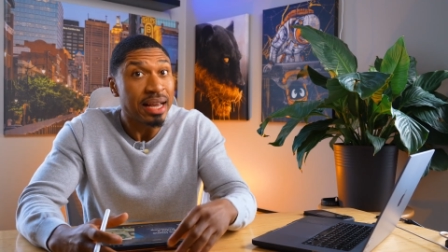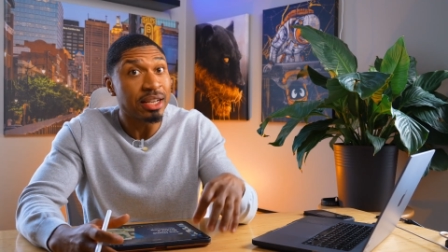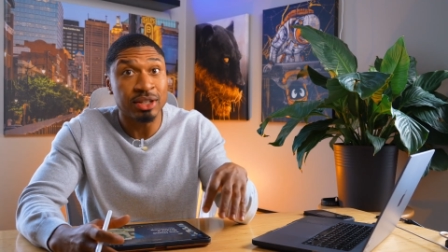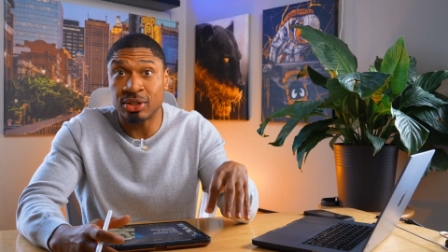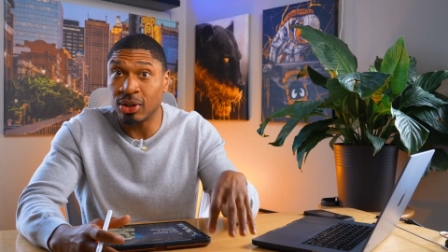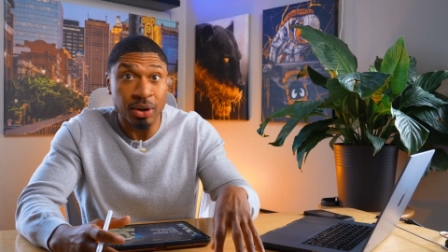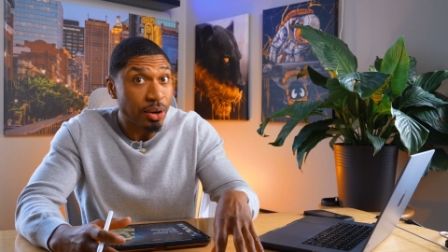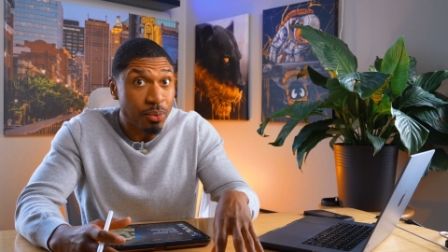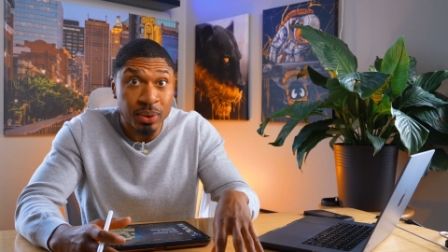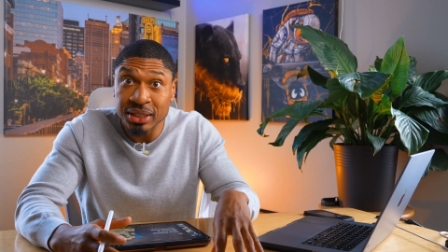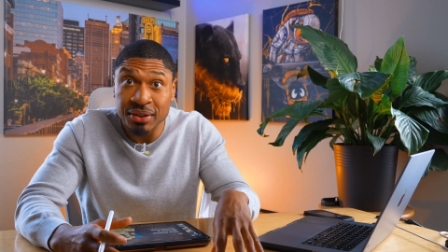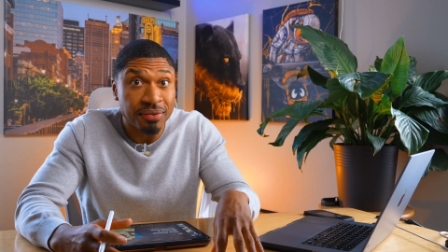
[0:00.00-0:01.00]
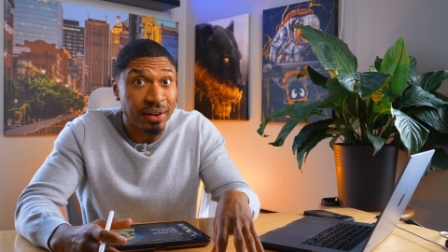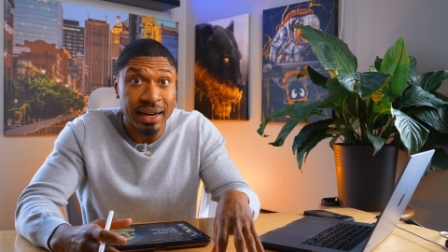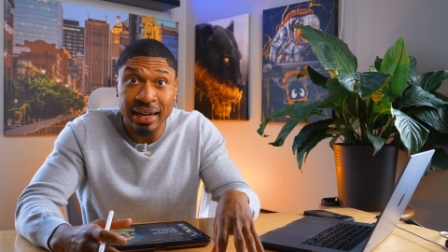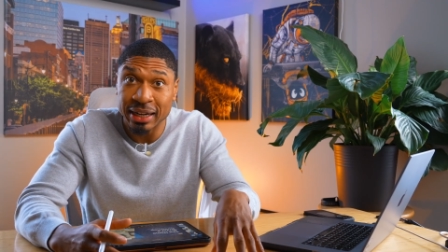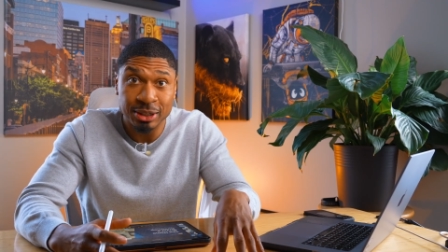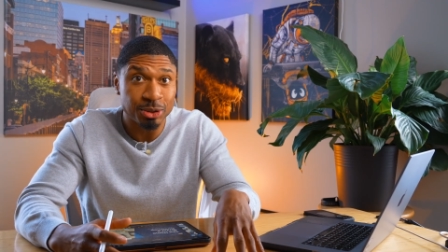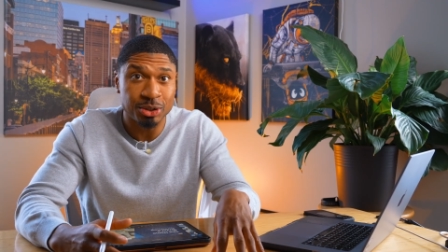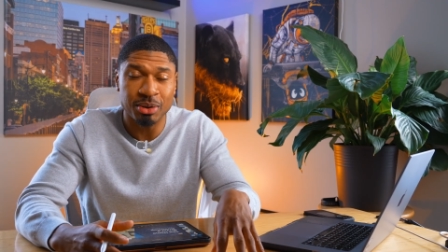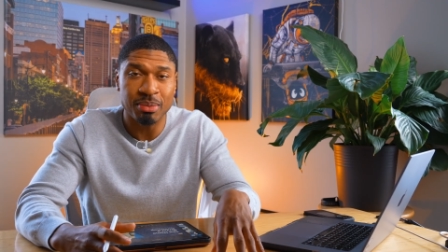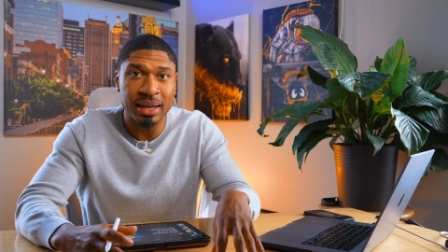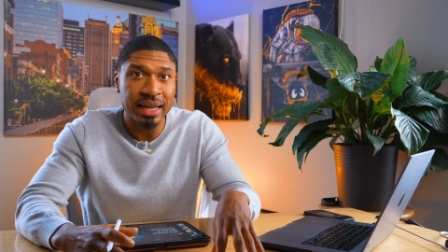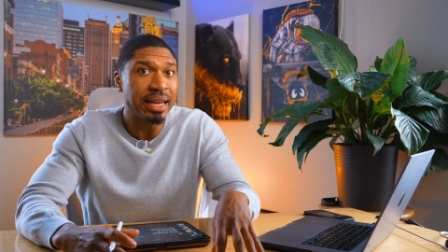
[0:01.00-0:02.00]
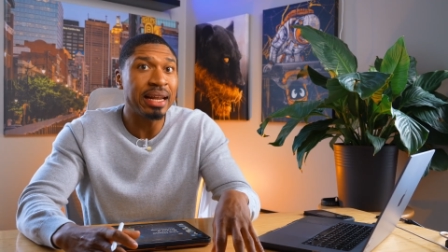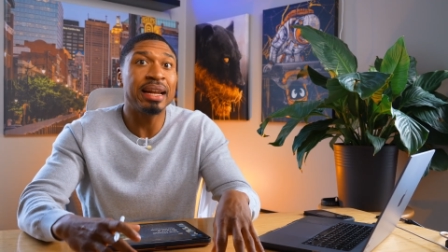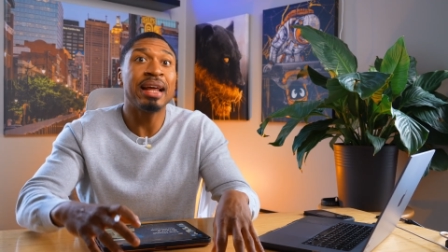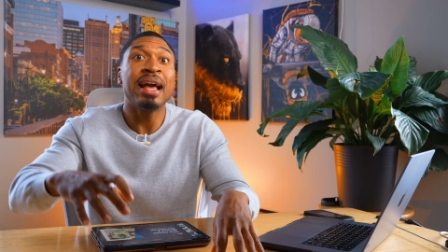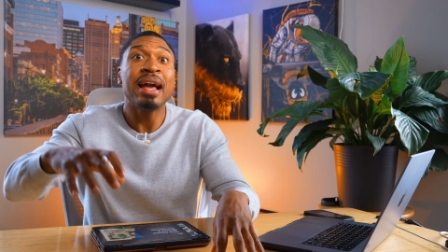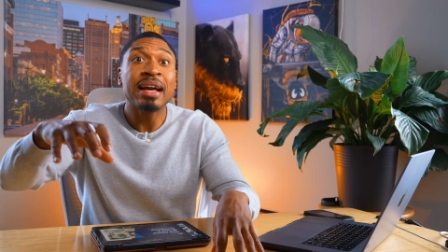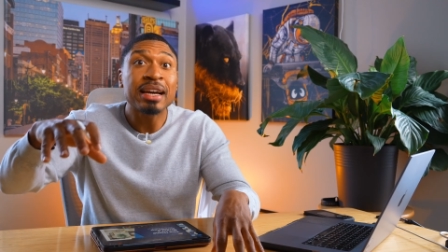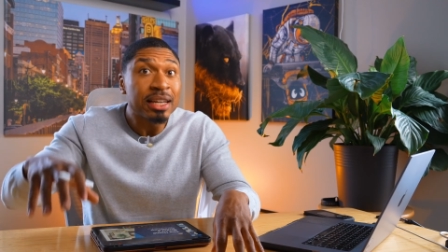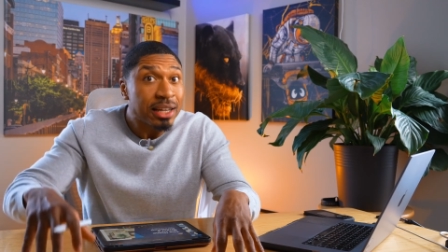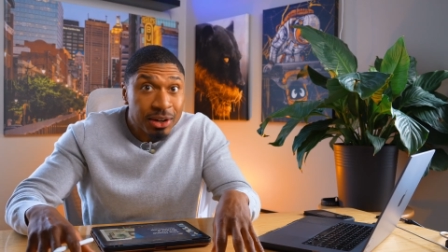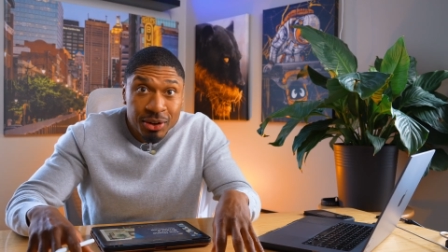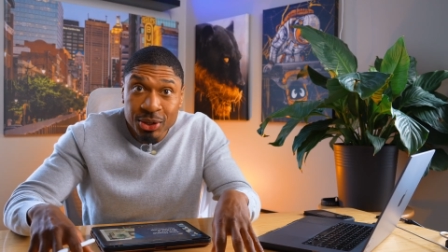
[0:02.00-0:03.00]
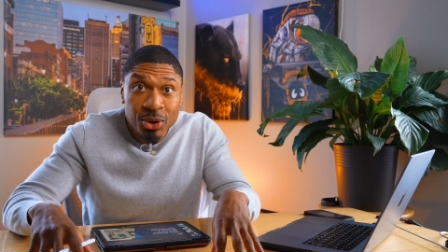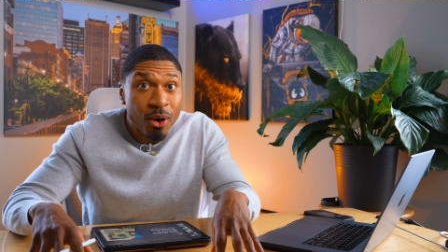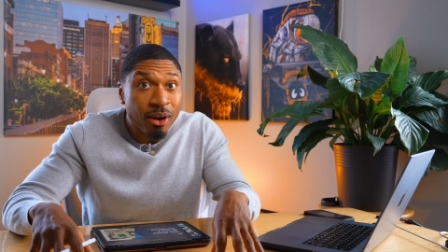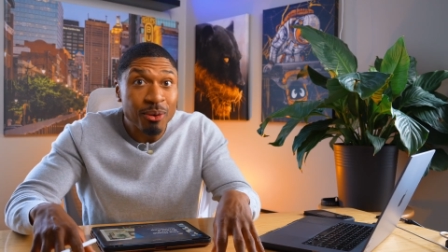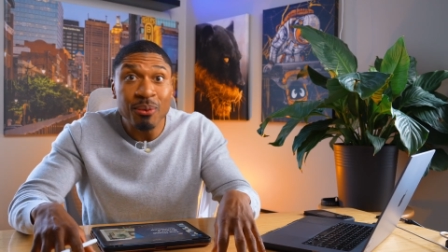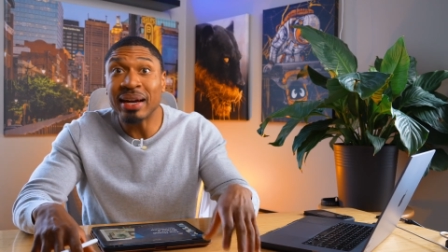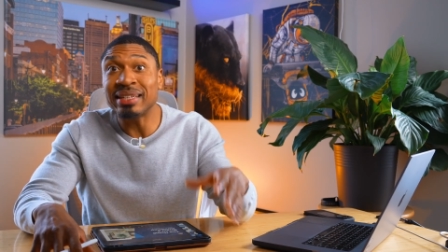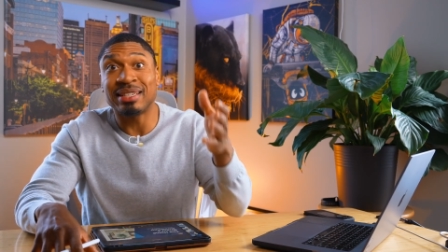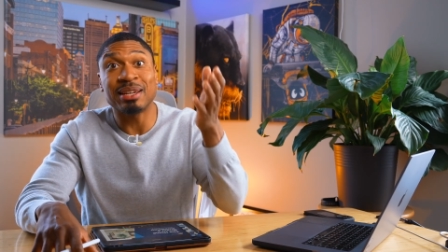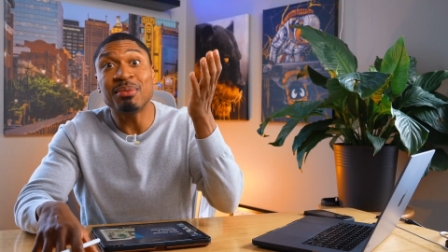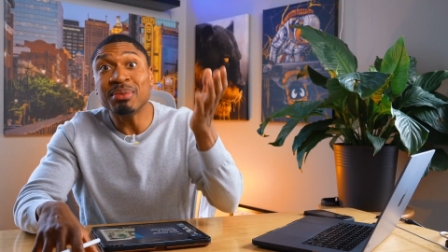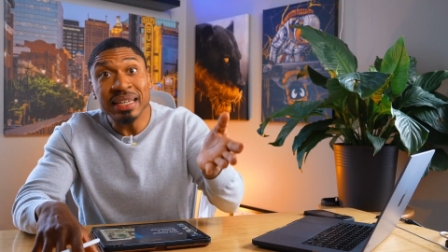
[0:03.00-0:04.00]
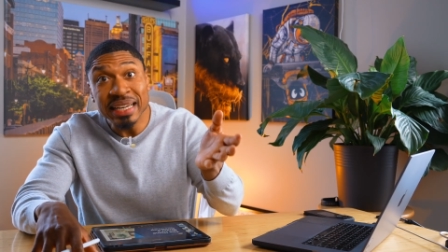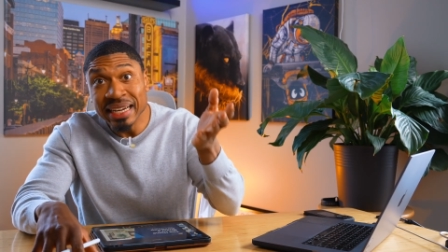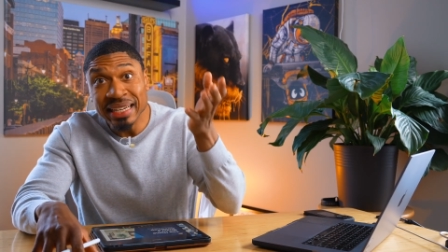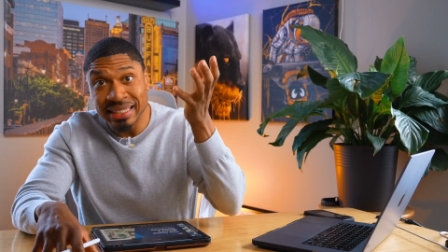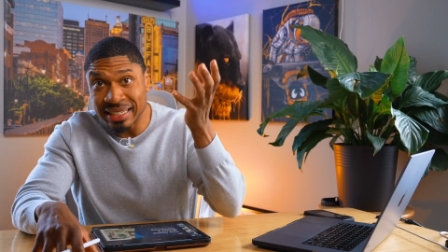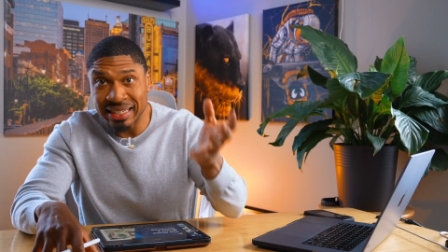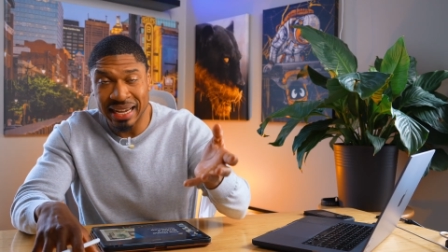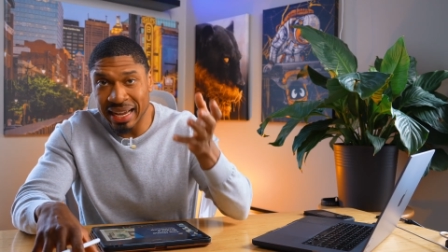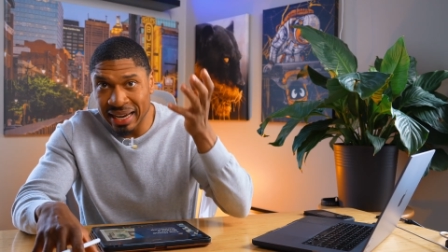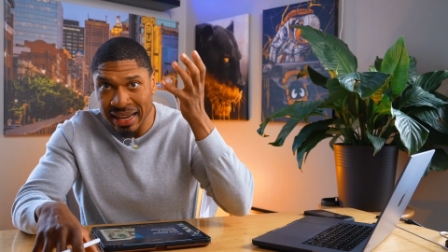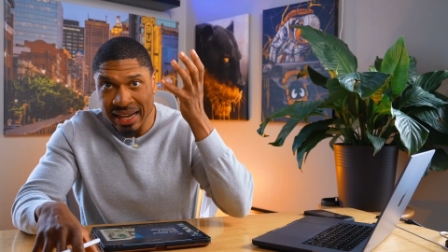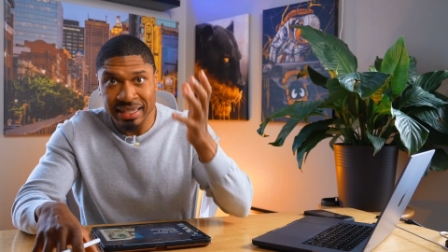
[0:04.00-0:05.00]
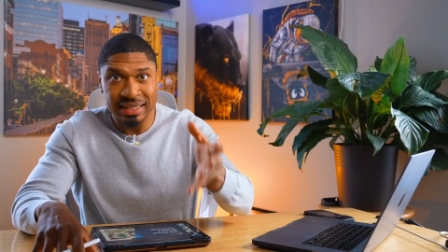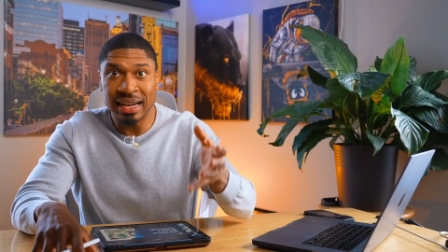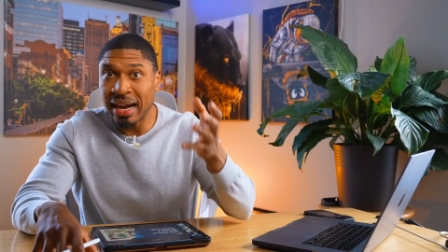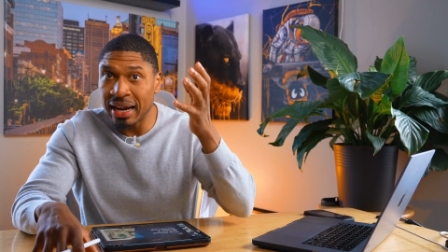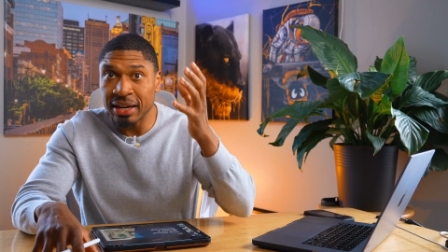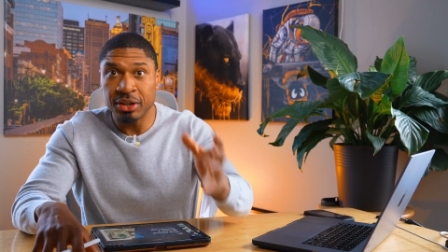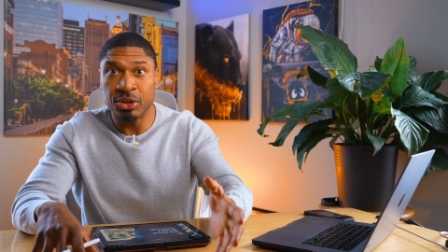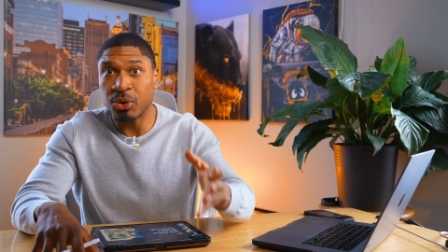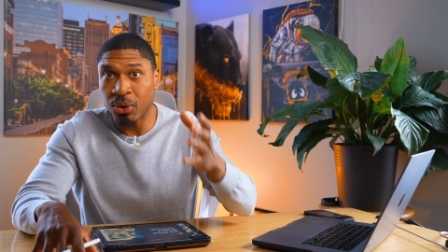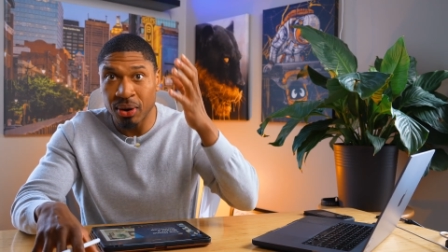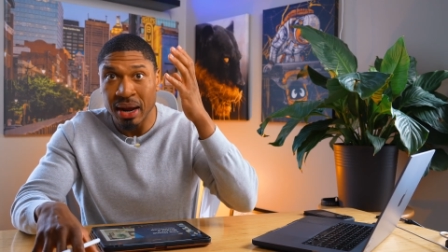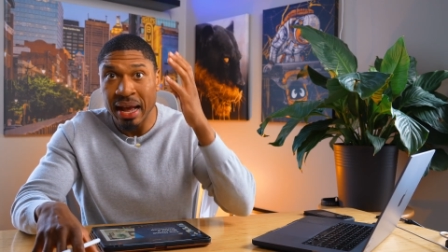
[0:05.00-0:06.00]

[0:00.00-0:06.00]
Starting with your financials in the beginning, clearing you all the way to them keys is inside your